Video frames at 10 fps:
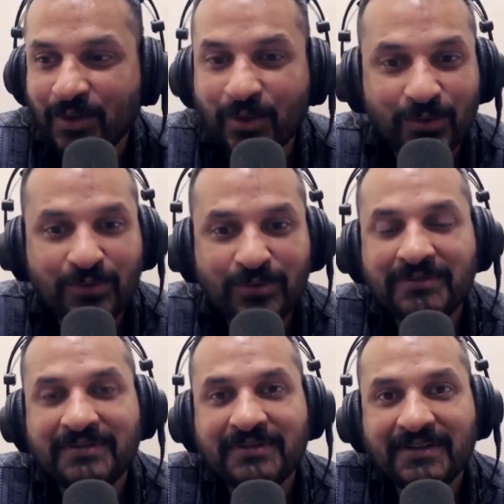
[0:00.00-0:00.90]
who
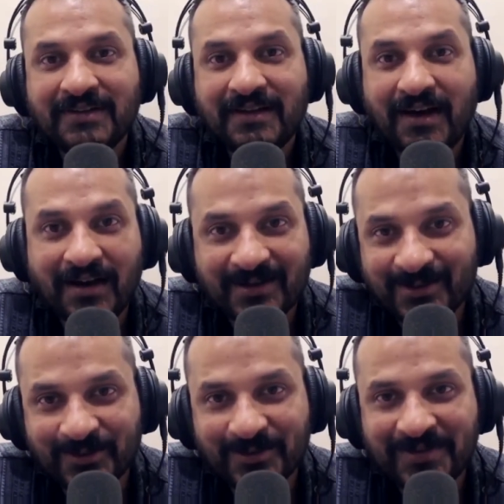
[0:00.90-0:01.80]
are you?